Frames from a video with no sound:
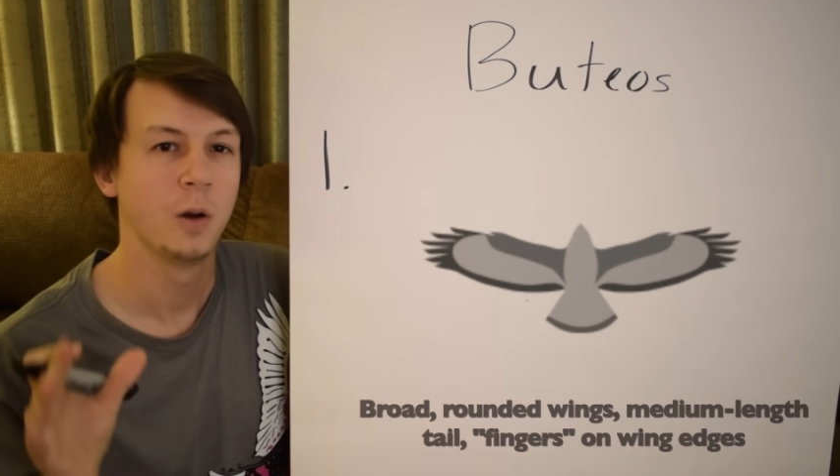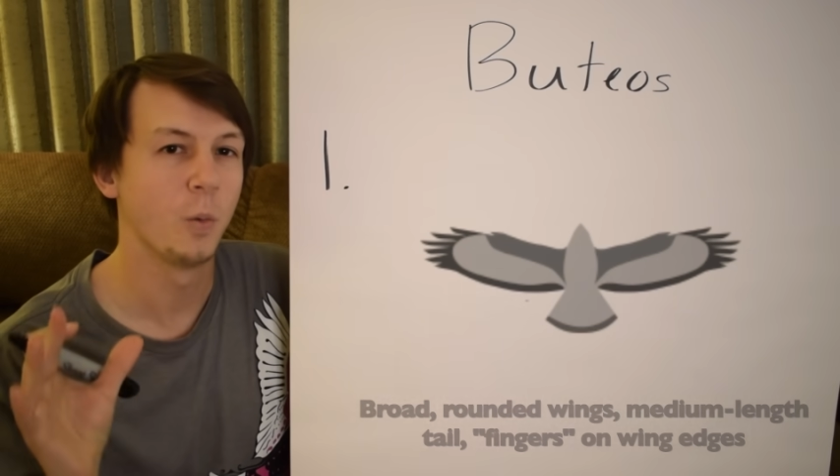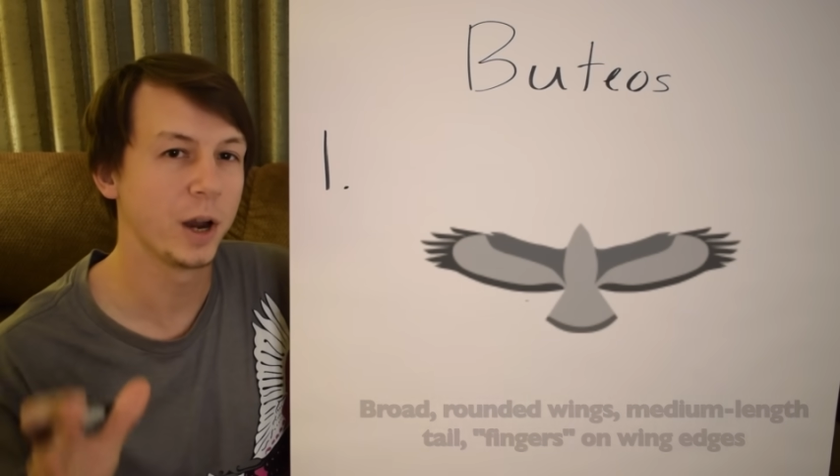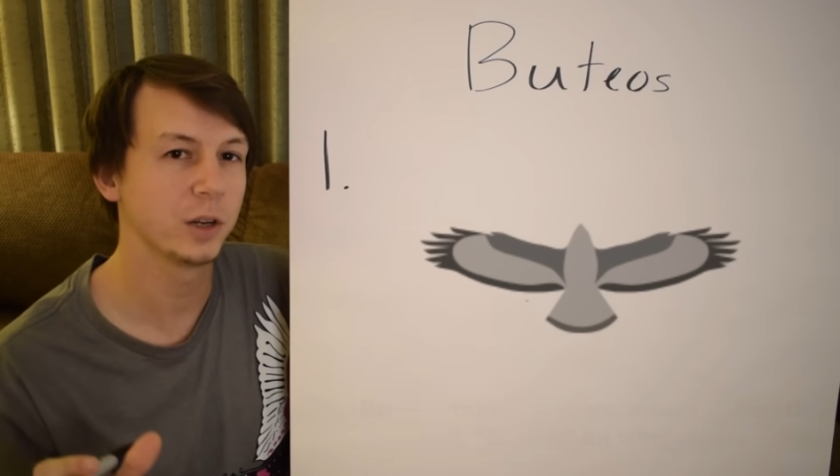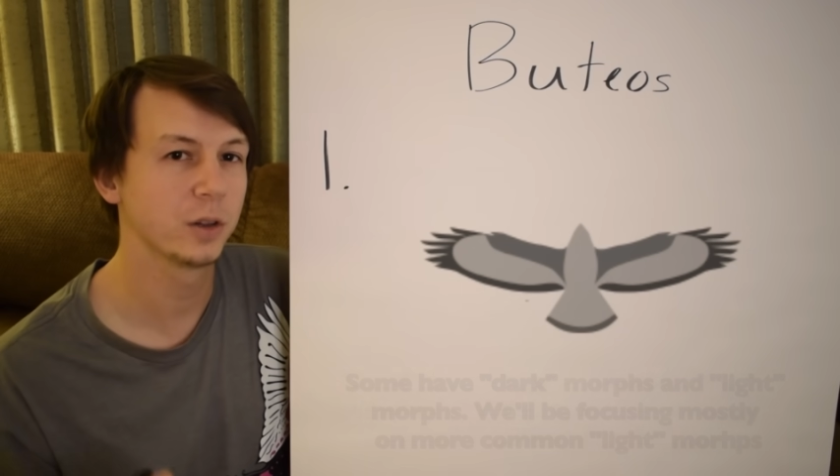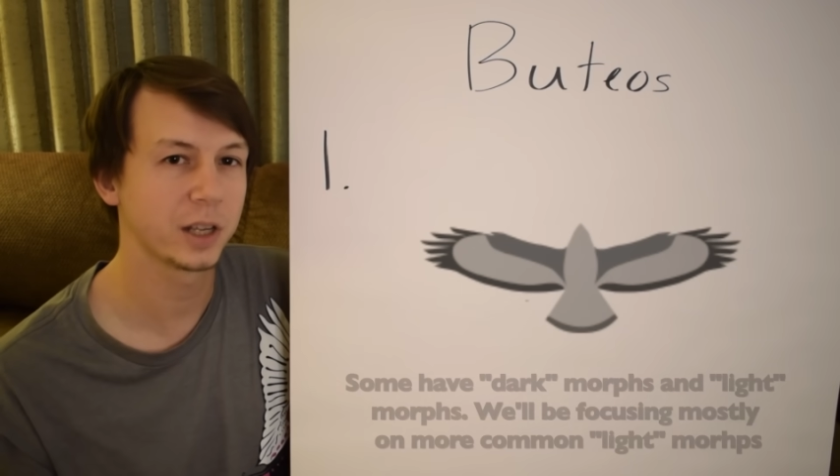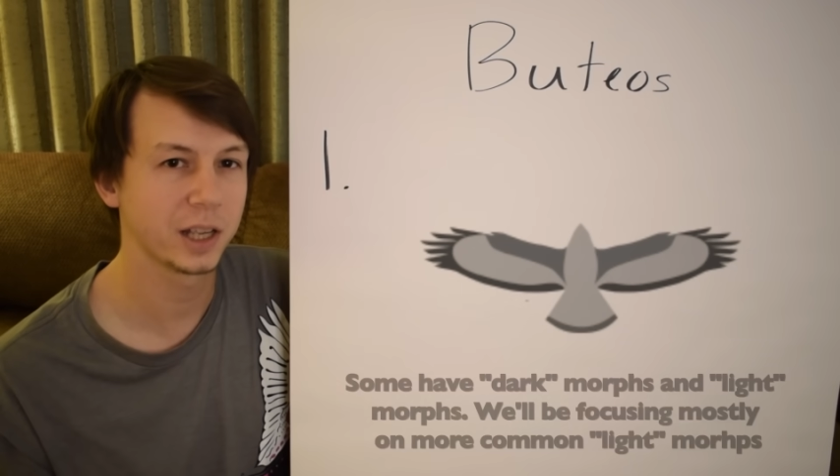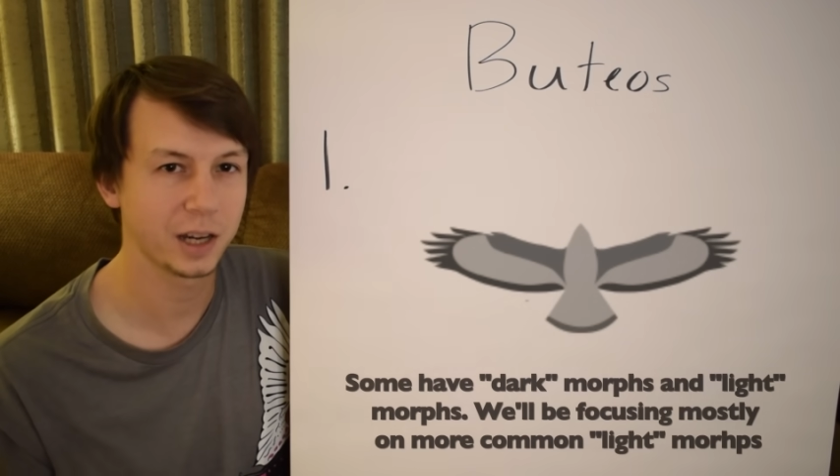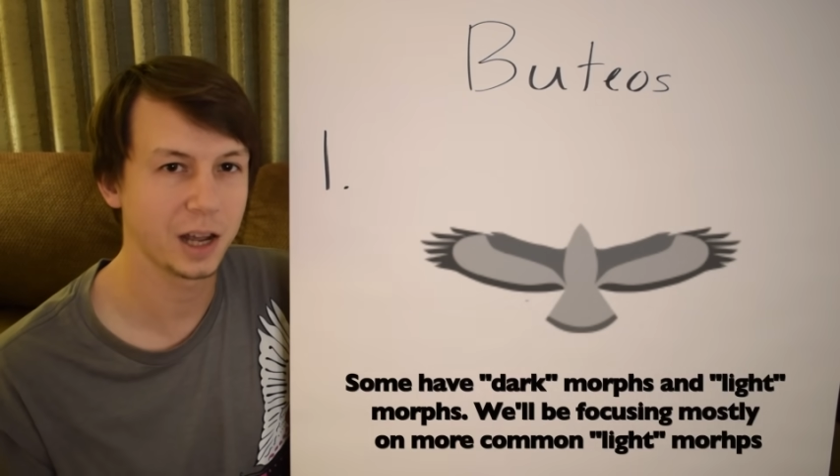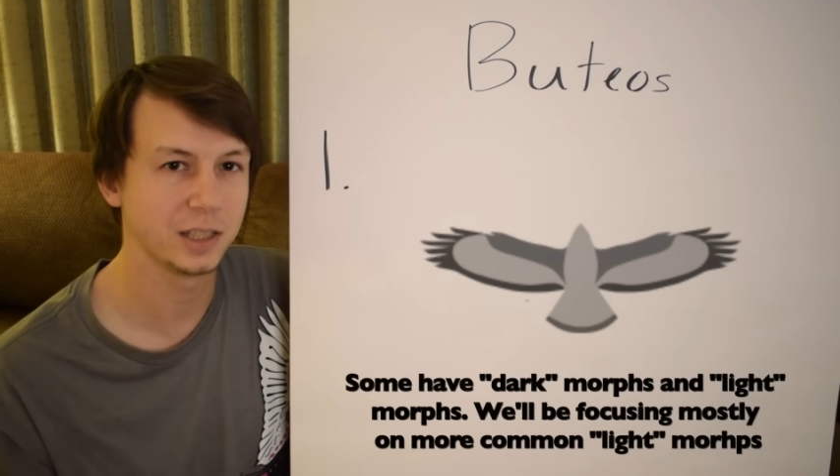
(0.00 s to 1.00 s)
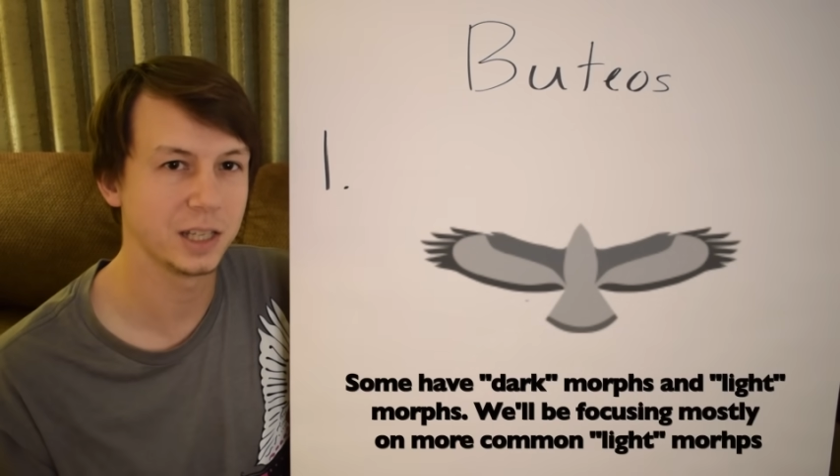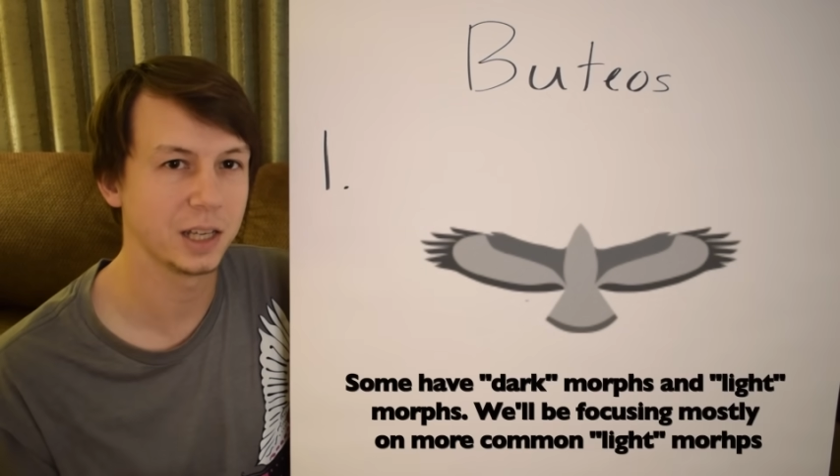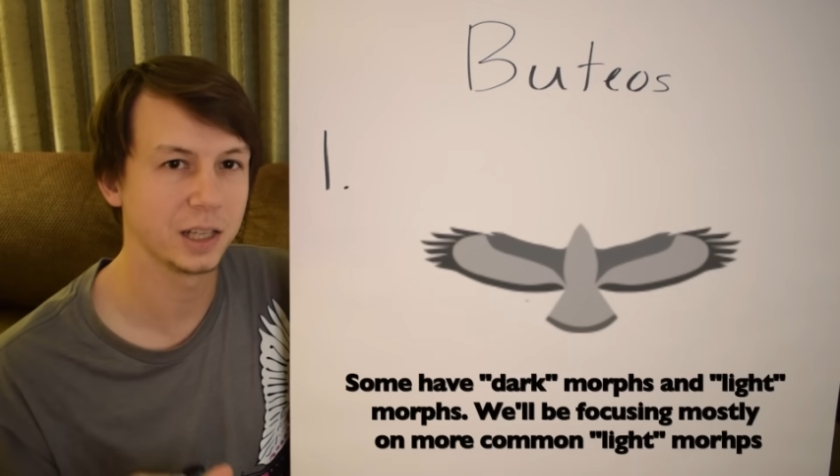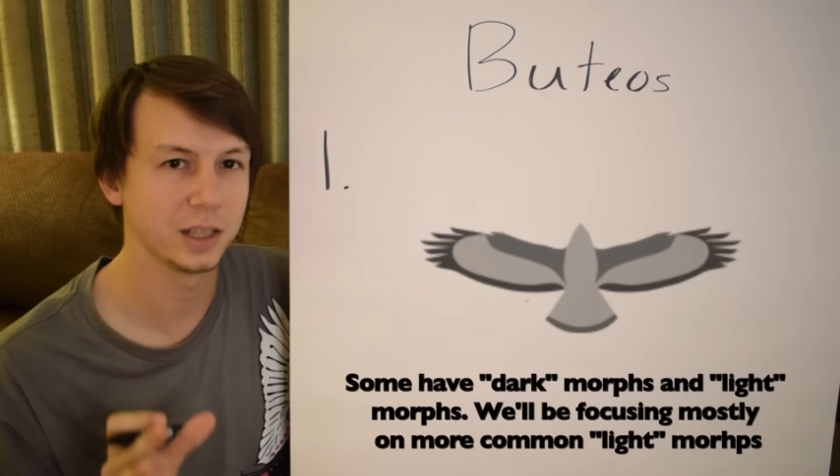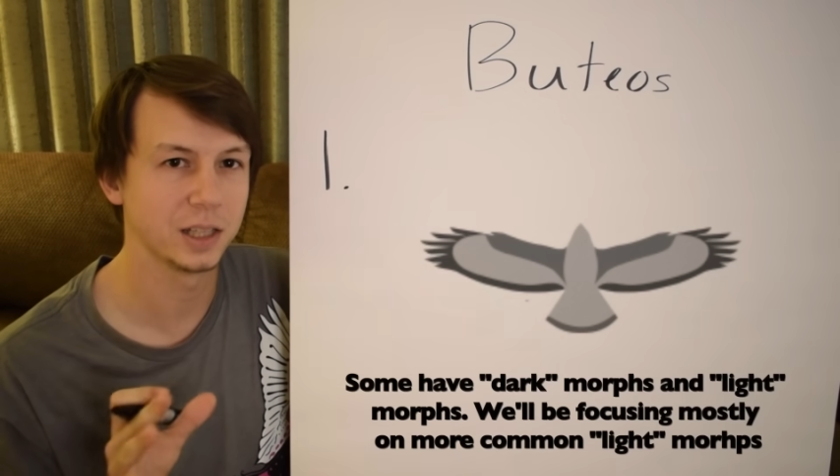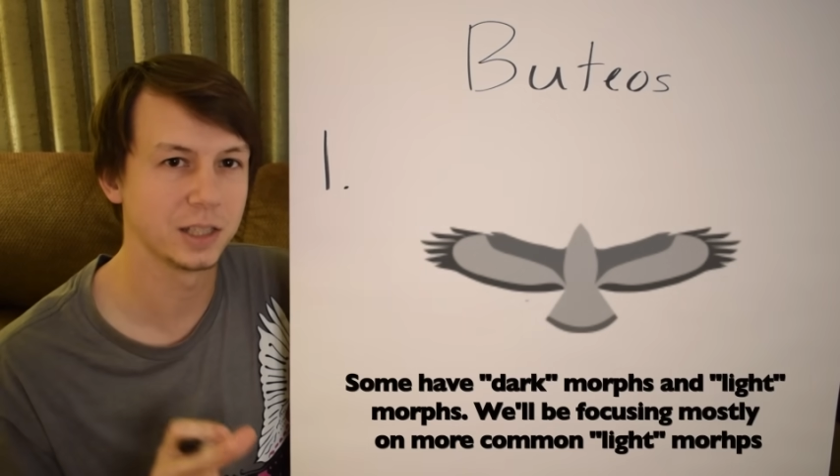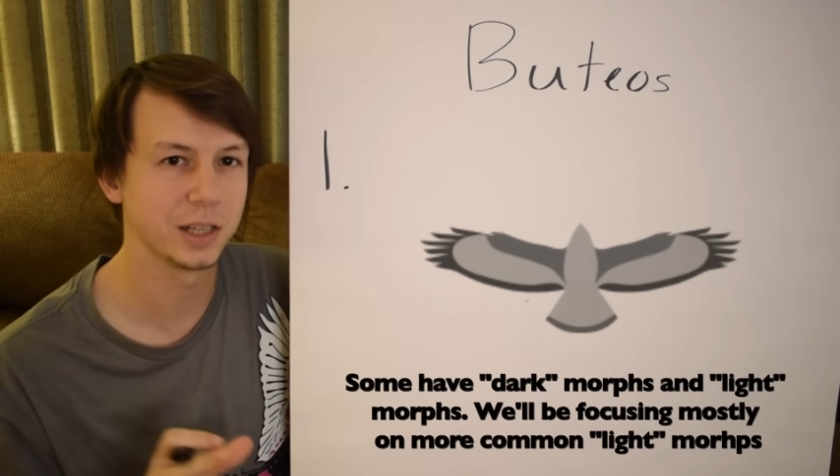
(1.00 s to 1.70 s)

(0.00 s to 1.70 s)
When you're looking at IDing these